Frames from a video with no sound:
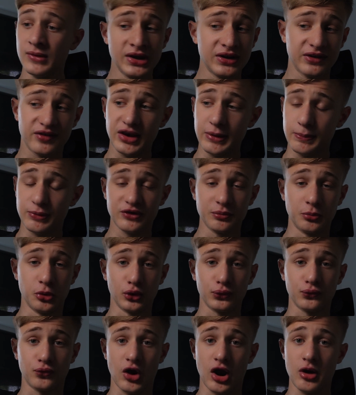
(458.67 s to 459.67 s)
Sleep is
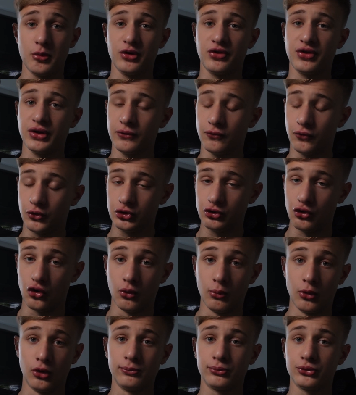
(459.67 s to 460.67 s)
important for everything, for your
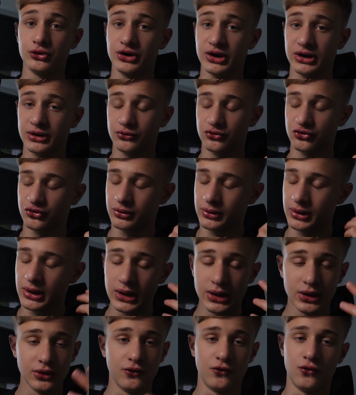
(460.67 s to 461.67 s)
hormone production,
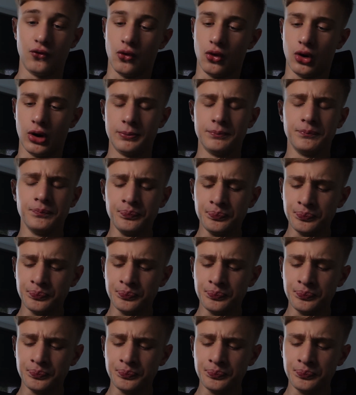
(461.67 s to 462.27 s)
for